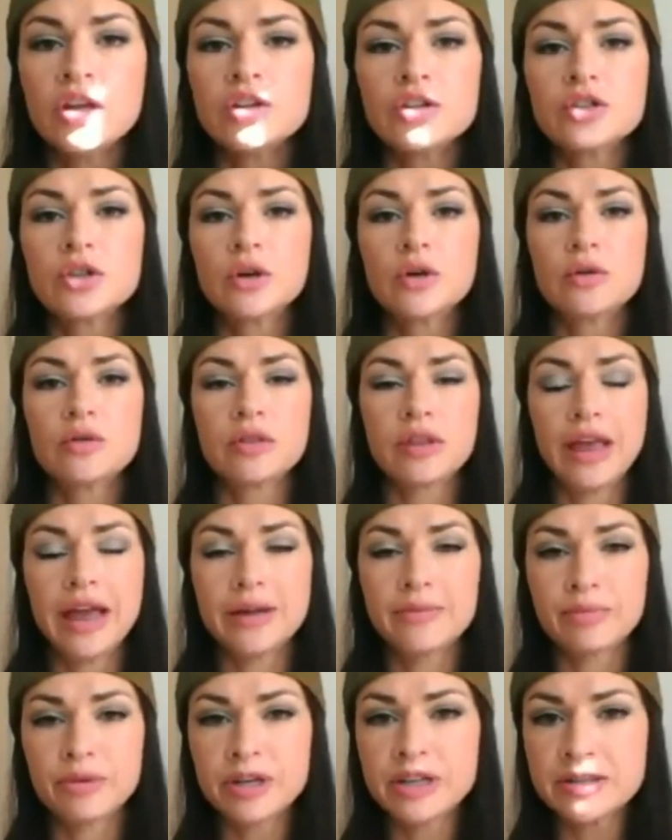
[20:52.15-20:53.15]
So
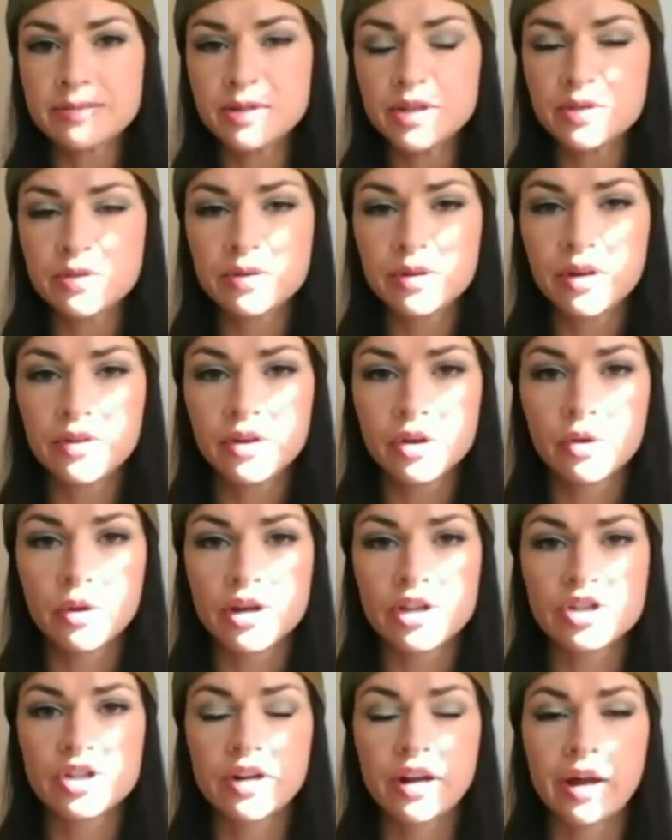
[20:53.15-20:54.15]
that brings me to another
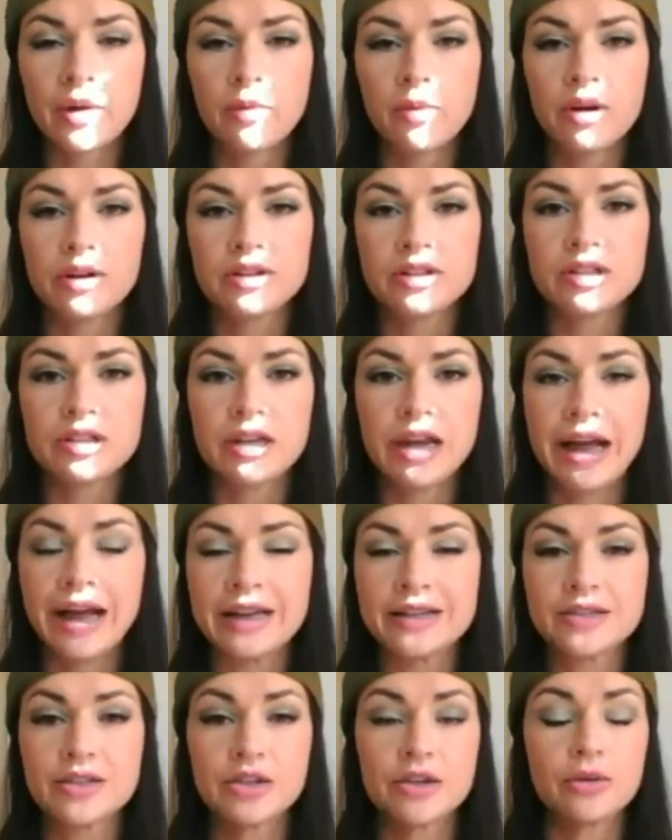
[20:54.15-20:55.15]
question I wanted to
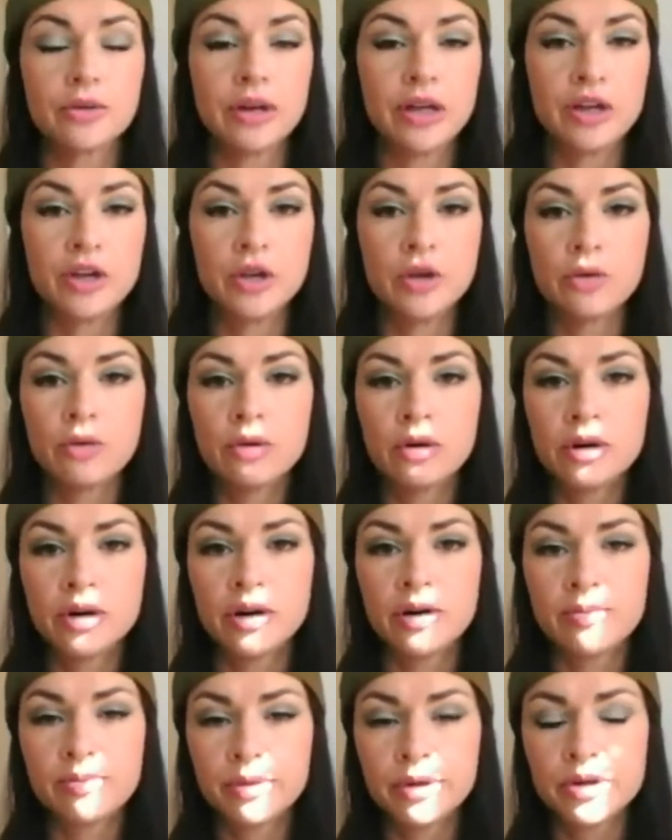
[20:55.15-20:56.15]
ask you. In
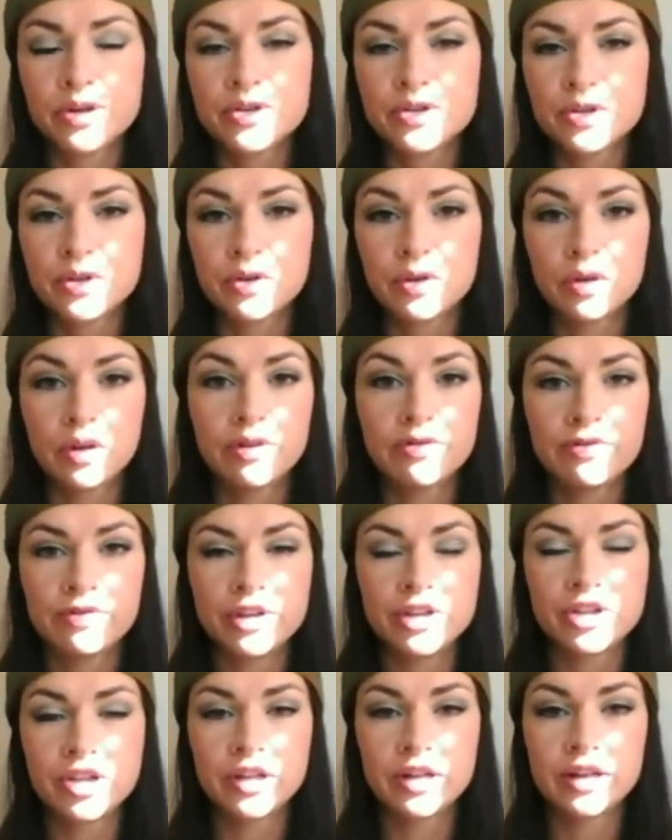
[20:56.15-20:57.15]
your personal
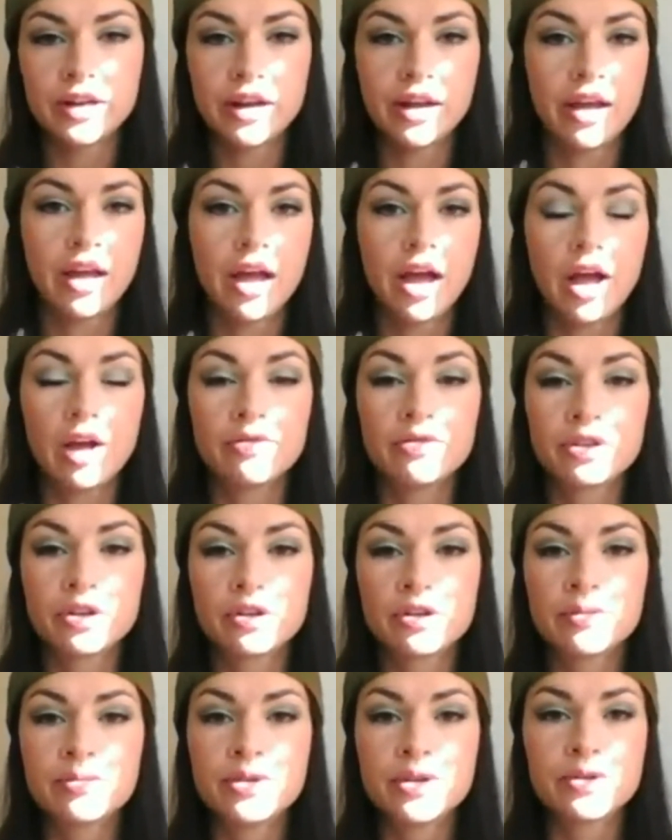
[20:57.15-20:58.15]
vision of the
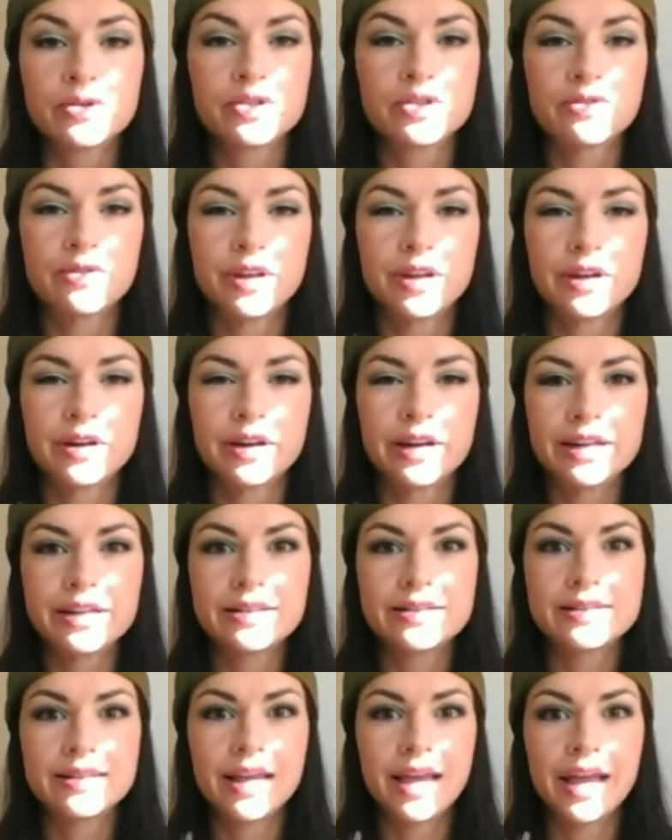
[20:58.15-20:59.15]
cryptosphere
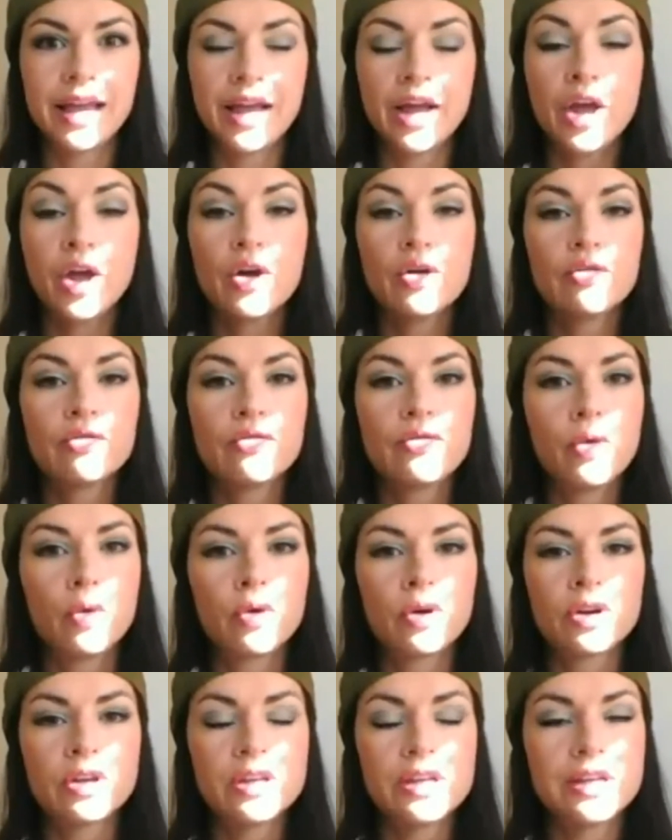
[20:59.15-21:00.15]
in, say,
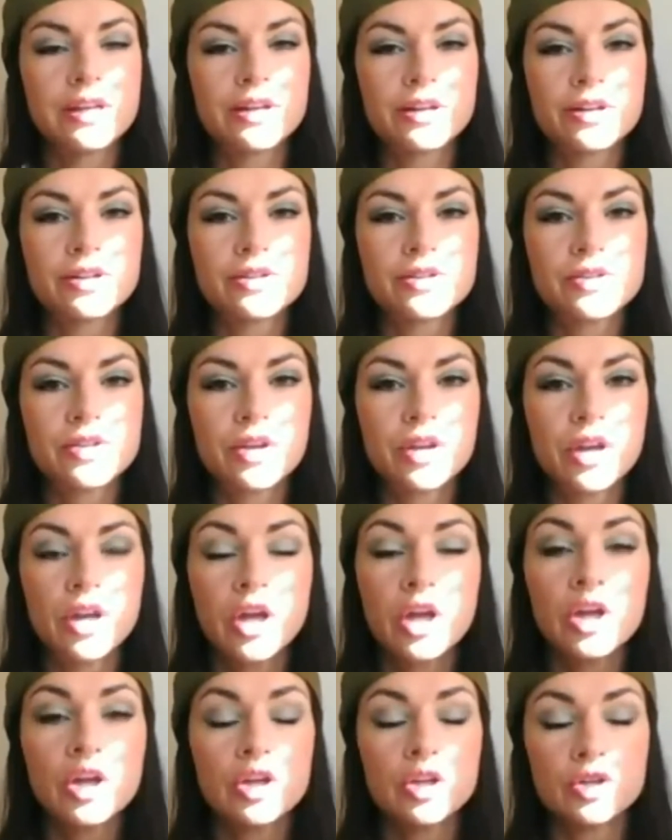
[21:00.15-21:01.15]
4 years,
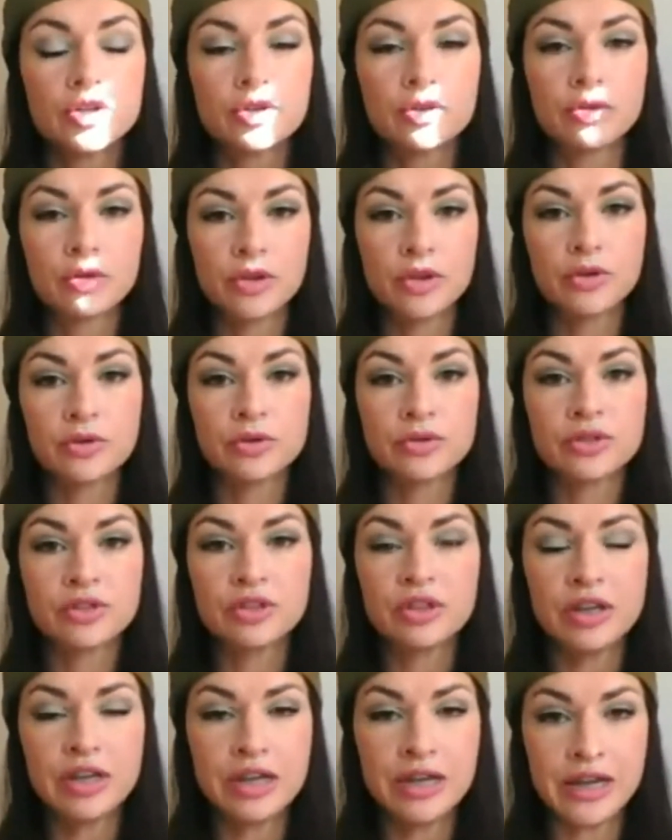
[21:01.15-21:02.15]
do you
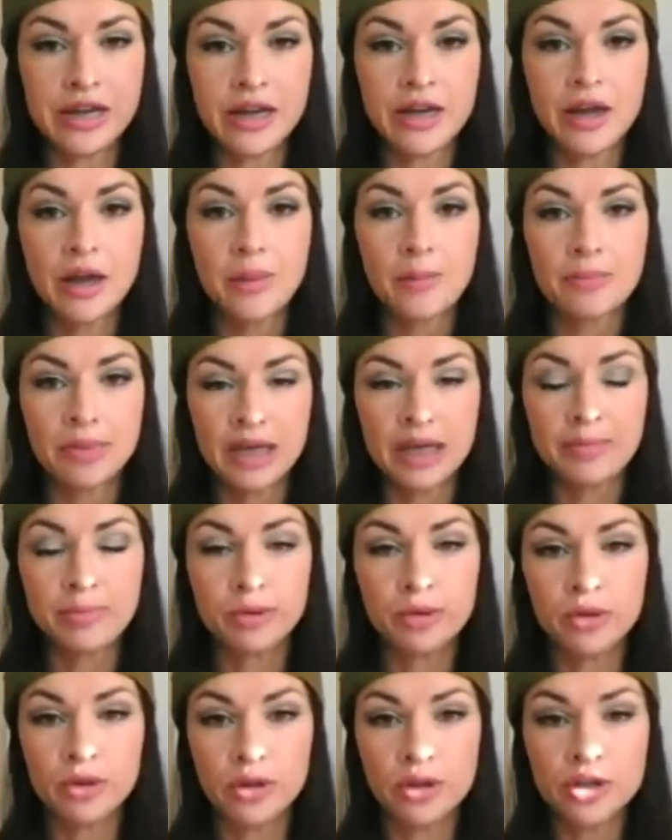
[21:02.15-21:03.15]
see
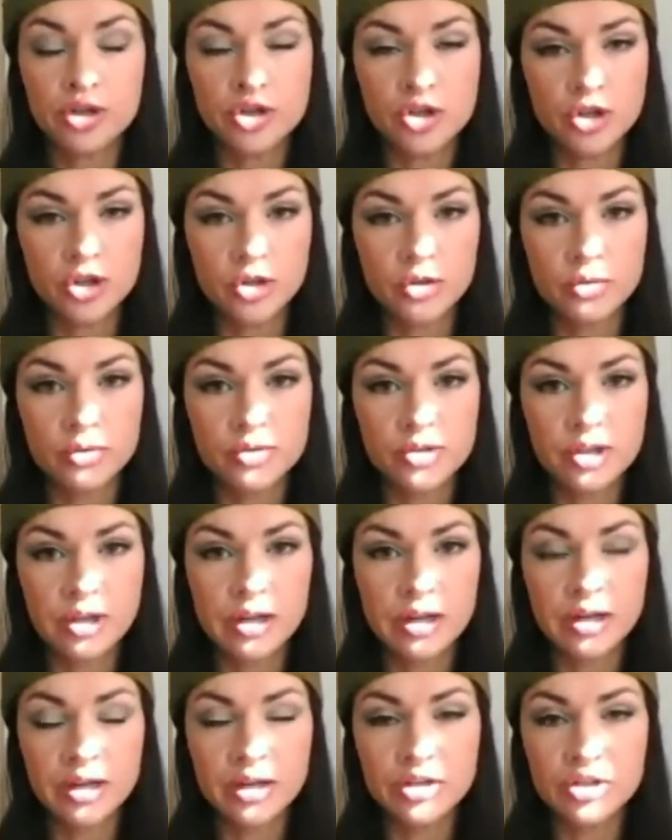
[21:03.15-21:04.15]
people
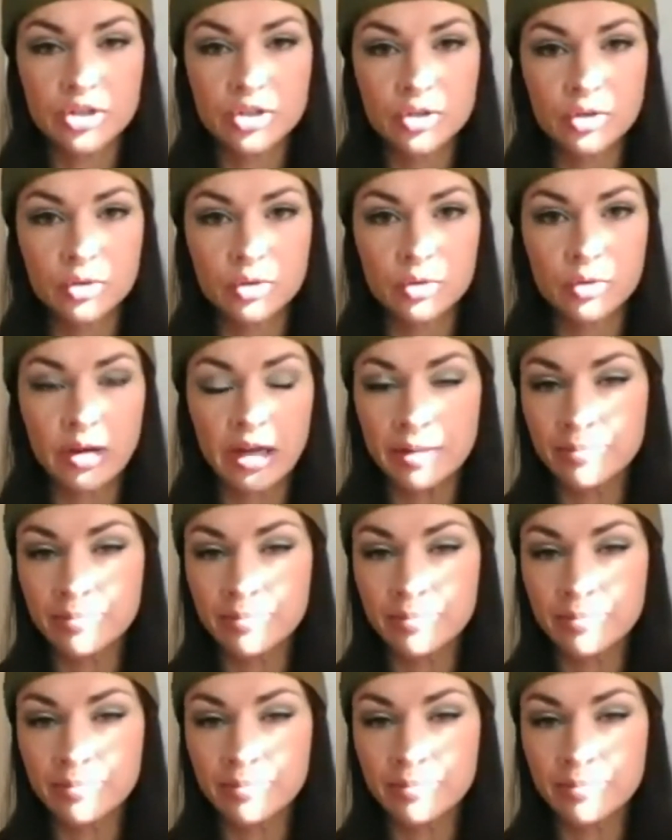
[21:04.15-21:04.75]
choosing to